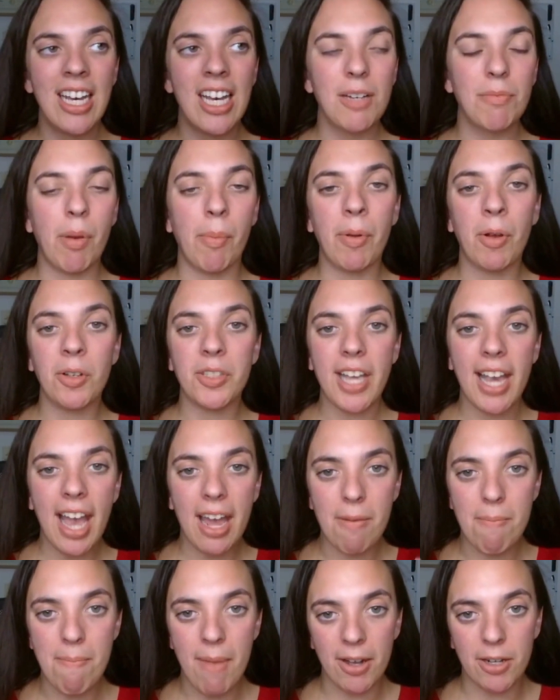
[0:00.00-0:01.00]
But because I had
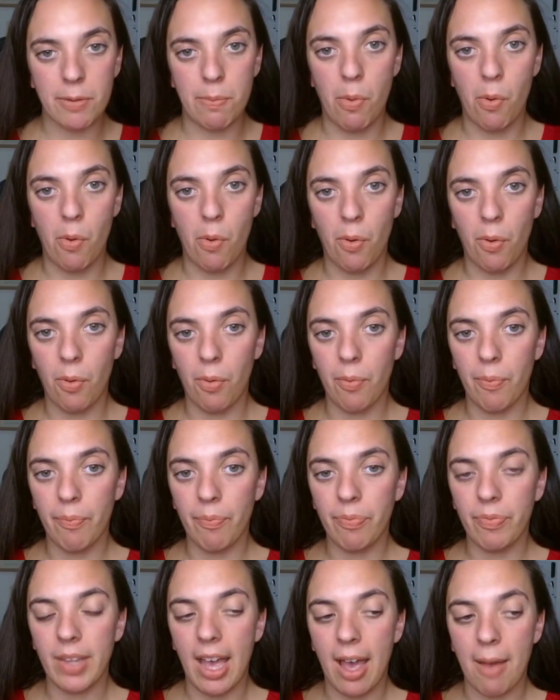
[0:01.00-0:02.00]
a much more
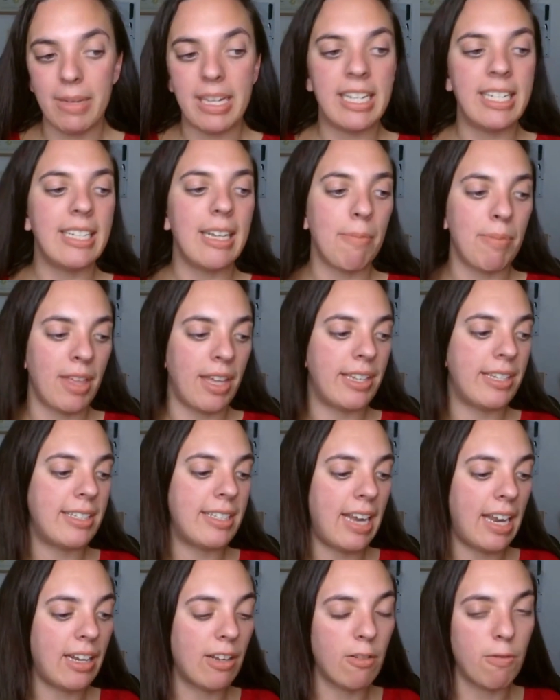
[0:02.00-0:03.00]
in-depth
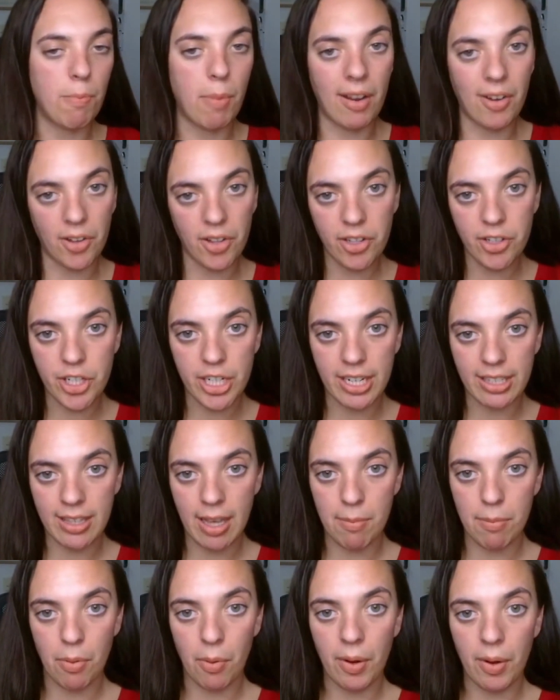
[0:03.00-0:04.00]
understanding of biology at
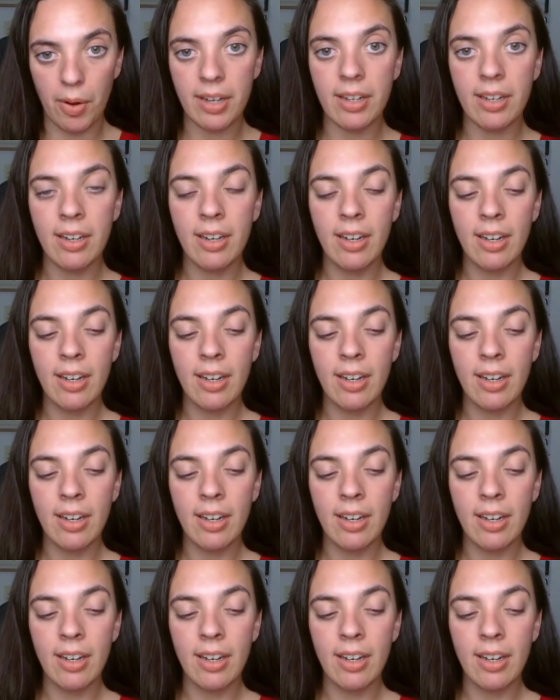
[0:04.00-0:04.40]
that point,